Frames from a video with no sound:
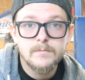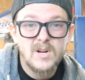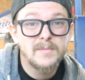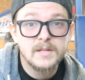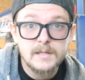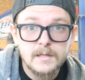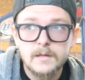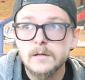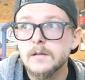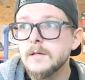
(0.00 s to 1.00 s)
probably a
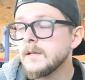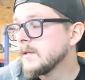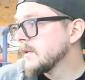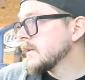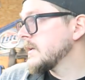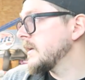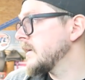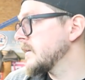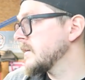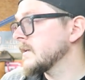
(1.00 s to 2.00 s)
year
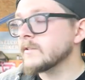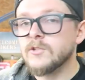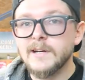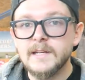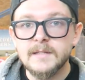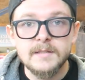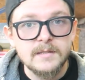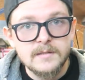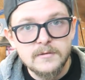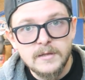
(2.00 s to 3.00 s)
and uh, try to get
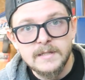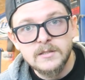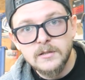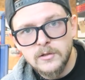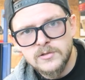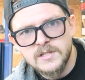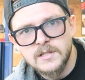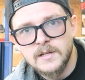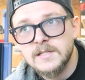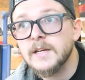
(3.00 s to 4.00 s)
this as close to
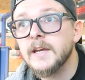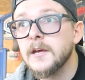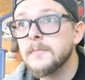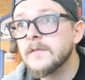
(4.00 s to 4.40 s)
done as I can